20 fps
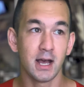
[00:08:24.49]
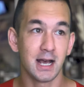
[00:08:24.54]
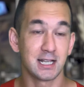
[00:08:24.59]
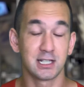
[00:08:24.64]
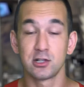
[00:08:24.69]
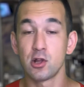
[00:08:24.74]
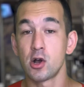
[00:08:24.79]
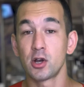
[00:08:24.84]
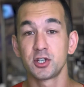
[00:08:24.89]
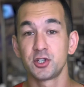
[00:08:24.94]

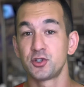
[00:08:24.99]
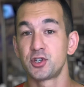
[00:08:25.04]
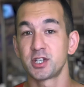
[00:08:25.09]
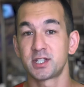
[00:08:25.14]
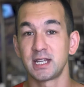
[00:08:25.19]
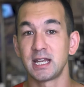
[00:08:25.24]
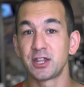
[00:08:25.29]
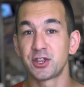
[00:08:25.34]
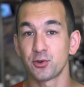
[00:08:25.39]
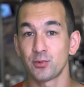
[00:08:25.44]
as long as you
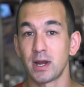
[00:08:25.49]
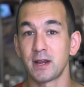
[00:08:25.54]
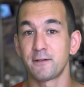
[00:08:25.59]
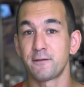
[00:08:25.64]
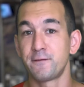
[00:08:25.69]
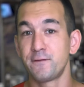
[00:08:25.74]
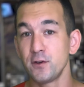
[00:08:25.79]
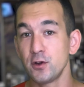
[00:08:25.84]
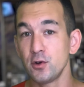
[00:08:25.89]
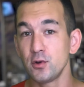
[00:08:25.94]
just eat the right
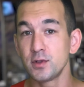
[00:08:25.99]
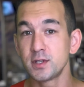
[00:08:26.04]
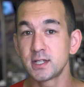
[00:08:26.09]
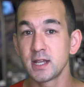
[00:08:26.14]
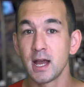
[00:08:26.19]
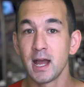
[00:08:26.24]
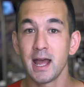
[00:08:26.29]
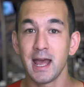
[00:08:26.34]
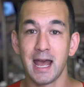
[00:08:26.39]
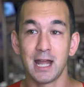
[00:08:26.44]

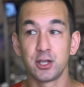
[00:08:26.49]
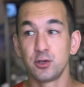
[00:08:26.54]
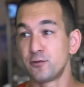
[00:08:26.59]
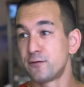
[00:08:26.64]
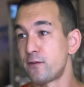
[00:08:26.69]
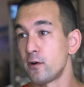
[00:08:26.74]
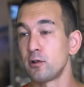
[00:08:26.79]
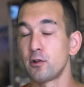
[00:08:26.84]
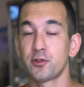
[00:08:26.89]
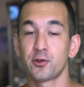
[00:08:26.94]
foods and you
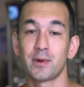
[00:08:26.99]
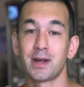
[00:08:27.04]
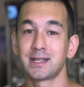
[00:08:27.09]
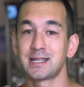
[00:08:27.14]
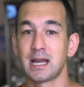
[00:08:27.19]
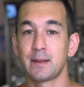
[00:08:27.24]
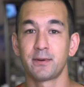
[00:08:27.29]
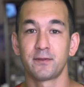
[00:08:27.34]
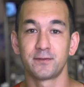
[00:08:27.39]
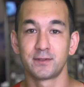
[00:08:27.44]
follow the right
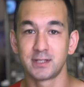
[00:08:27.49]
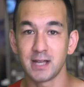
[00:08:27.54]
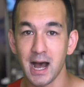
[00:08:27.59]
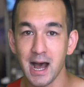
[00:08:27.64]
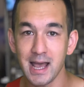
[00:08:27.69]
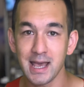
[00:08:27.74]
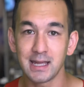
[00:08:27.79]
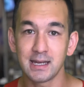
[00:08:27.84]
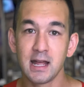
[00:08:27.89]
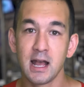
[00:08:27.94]
type of
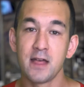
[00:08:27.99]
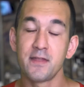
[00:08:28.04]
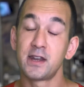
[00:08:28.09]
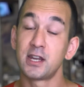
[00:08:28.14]
diet,